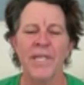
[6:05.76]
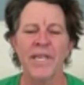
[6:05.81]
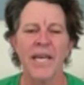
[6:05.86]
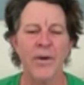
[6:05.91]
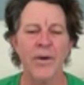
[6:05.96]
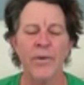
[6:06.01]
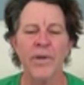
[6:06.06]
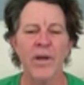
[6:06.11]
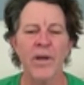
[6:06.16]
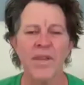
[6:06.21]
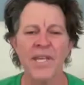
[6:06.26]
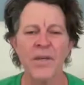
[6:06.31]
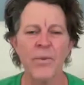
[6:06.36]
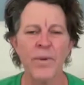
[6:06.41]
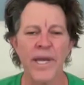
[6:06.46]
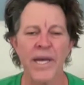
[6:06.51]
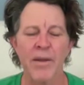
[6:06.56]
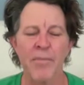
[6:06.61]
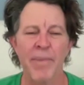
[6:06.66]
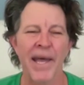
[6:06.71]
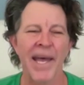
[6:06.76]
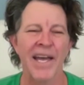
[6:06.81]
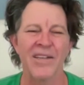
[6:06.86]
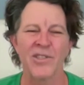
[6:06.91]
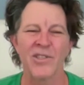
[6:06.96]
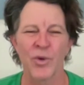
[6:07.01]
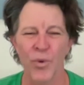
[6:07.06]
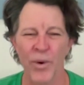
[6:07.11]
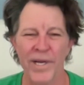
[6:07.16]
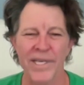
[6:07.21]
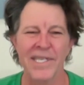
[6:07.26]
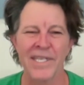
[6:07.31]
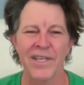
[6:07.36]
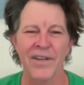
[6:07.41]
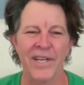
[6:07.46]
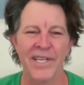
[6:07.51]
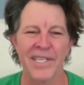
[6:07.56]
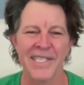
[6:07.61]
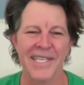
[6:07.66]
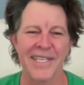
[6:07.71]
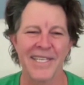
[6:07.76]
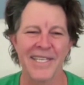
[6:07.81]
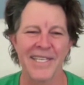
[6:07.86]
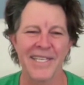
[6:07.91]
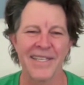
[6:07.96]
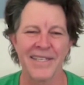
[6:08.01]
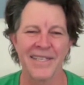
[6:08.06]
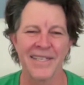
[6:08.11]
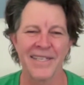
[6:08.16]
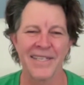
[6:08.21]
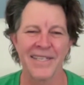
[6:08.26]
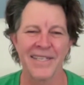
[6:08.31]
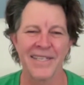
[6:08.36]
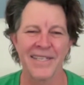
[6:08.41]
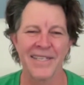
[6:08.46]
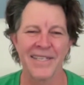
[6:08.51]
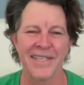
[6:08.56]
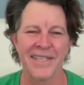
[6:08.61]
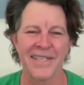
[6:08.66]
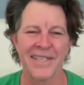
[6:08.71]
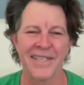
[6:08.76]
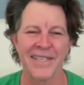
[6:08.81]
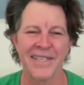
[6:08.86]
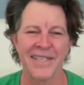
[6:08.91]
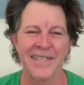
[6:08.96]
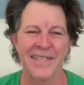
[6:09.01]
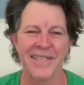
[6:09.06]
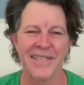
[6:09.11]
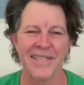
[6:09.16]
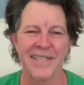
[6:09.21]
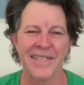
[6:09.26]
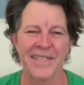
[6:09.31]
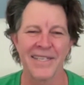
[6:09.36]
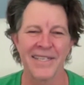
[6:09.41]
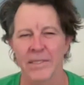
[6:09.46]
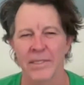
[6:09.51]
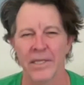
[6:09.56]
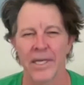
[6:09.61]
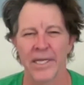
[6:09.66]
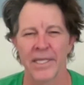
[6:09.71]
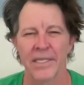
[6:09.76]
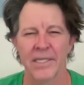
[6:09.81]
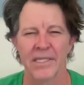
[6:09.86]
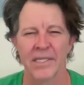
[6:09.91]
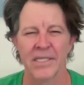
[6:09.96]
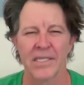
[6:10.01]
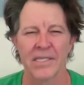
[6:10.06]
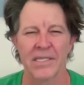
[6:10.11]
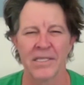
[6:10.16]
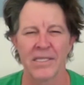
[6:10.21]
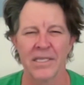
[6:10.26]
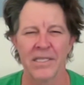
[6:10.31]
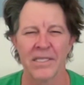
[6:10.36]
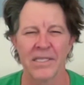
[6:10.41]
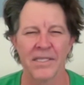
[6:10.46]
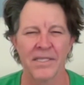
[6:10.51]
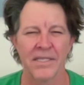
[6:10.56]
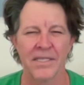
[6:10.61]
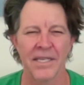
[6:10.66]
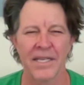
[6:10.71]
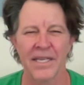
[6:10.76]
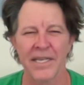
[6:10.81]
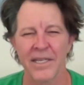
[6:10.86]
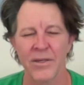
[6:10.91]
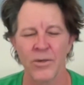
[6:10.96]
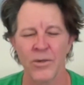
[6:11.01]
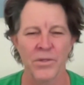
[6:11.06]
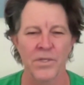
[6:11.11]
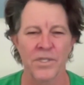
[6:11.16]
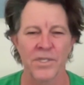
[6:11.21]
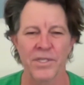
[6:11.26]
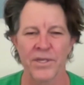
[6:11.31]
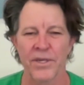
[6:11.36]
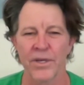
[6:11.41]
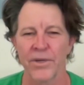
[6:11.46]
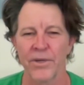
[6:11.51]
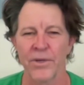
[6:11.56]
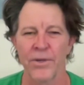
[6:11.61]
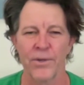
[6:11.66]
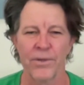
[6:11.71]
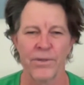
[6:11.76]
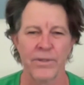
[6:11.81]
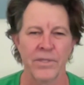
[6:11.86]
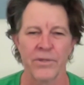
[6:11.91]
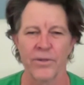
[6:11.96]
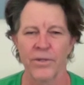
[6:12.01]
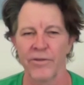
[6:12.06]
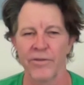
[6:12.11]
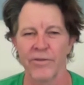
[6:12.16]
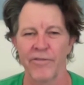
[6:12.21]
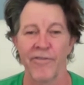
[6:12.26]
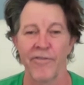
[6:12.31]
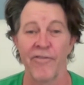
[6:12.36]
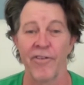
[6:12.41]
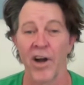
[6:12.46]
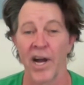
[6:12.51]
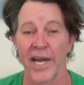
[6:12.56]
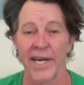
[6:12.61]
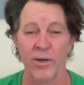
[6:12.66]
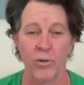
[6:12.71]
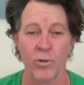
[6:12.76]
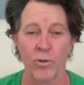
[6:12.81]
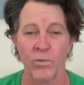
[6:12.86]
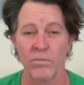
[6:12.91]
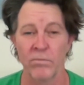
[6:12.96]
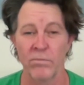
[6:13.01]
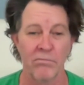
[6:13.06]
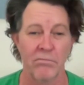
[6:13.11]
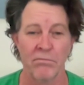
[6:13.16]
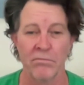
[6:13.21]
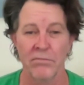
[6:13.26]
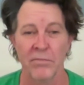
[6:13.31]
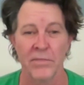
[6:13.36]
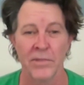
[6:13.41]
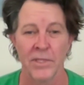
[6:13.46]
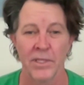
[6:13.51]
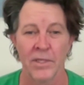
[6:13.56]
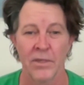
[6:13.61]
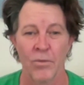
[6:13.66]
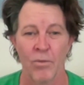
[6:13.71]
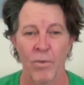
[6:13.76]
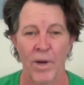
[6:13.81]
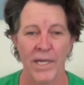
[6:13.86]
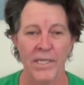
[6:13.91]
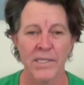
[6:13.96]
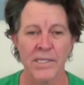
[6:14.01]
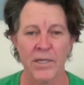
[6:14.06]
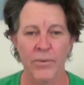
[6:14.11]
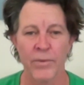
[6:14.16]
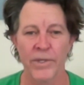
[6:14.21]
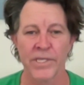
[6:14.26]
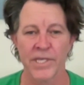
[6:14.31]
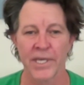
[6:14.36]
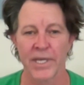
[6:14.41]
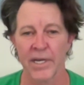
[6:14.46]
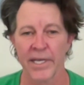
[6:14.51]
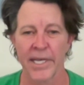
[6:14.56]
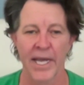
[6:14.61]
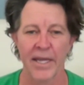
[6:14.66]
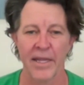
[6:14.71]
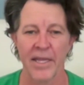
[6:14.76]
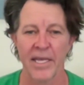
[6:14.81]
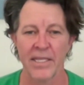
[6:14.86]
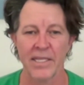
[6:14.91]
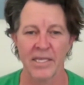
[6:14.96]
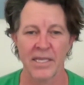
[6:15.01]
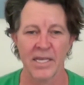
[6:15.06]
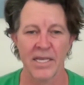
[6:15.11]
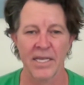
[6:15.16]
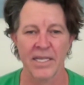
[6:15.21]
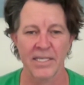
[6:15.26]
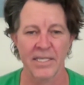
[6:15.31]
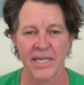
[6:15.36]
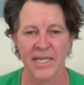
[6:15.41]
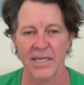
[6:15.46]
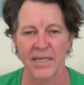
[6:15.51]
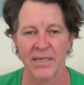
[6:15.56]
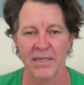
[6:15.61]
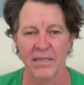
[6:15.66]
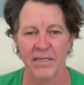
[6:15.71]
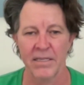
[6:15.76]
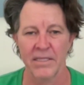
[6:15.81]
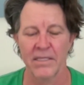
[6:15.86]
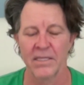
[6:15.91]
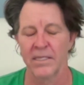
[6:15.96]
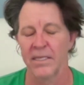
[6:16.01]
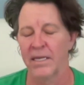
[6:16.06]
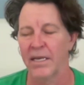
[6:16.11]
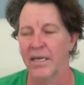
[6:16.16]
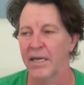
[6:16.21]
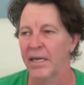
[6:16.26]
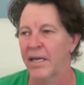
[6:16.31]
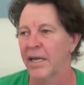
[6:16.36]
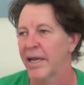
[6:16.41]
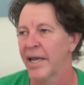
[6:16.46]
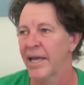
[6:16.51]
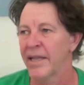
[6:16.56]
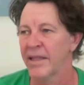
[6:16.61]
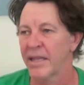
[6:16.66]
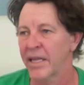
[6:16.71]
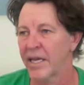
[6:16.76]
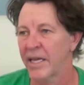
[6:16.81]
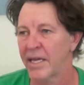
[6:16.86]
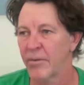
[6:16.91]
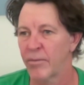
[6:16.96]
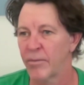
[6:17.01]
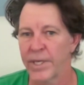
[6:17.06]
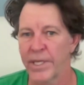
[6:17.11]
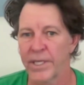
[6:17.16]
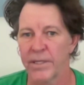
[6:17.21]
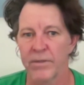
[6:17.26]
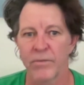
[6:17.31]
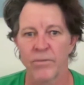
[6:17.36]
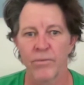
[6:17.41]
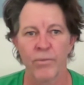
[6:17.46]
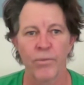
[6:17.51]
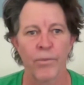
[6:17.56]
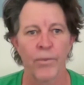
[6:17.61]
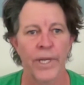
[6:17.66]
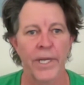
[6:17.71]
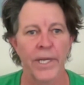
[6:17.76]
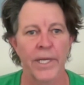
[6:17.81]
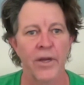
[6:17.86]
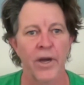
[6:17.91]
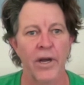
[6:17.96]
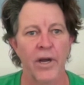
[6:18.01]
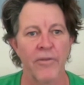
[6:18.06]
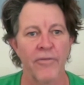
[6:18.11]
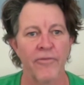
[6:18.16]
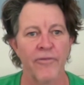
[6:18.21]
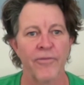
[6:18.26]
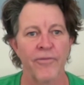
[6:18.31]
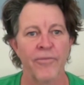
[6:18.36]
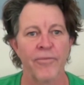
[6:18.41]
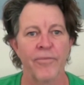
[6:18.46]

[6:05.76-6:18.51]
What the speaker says: I think we had about 20 ideas, and then I think we had like 16 or so sort of final ones that we said, okay, these are the contenders, and then we kind of